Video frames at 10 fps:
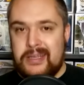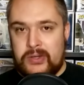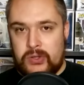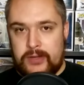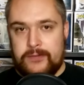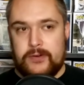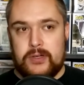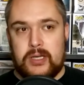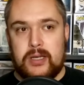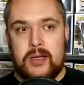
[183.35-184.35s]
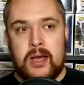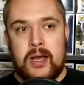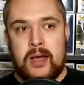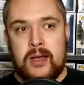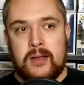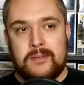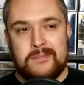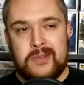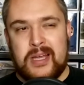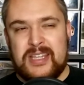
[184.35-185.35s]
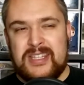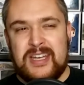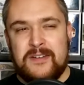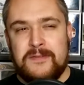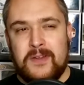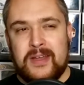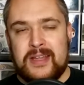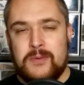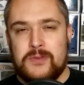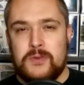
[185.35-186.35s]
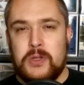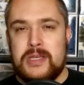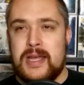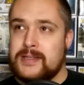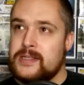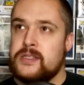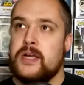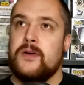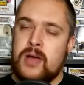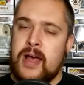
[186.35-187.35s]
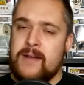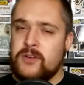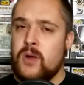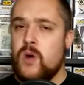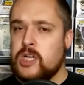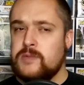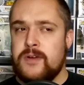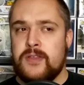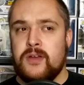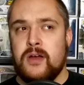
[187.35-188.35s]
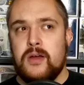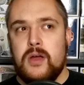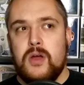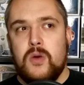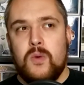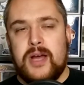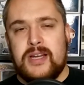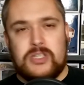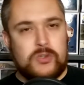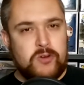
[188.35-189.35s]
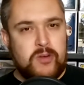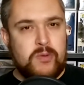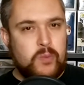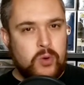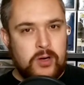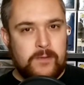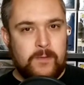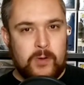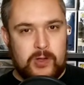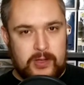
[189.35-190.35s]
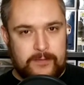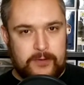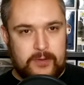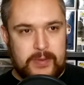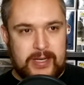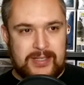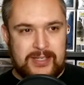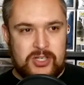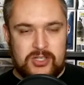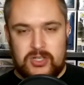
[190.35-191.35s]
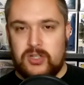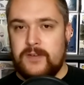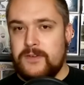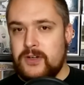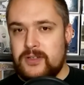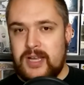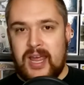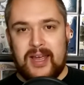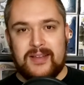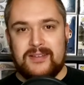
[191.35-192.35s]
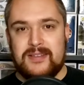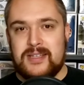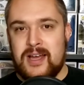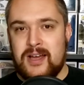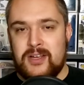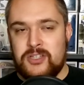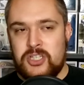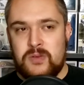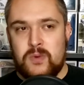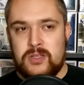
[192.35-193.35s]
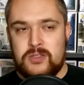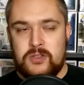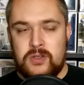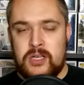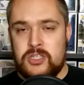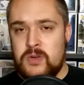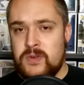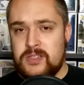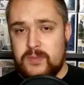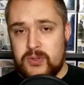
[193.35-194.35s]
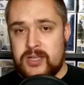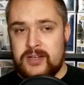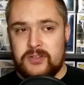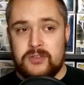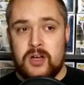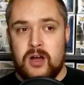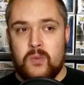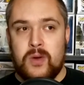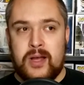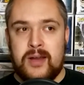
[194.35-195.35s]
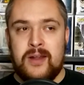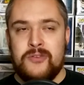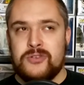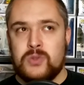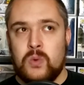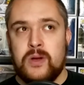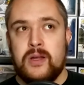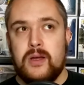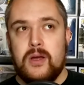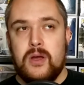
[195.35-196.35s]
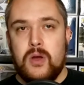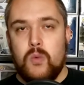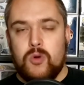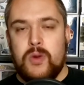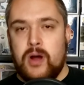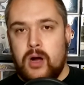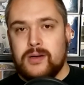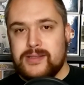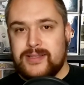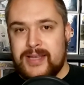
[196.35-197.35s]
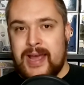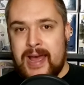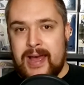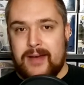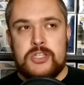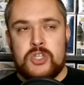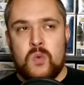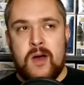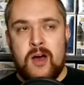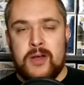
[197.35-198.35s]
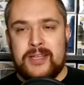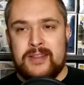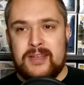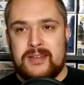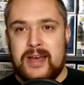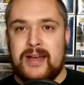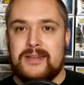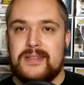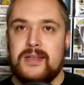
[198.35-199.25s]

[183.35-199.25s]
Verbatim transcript: Clifford. Uh, I didn't feel like that was really necessary. After I watched him, I thought, what kind of story would work for Clifford? Because it's just Clifford, and uh, she want to, and she wants to protect her dog. What kind of other story would we honestly have? So while I think that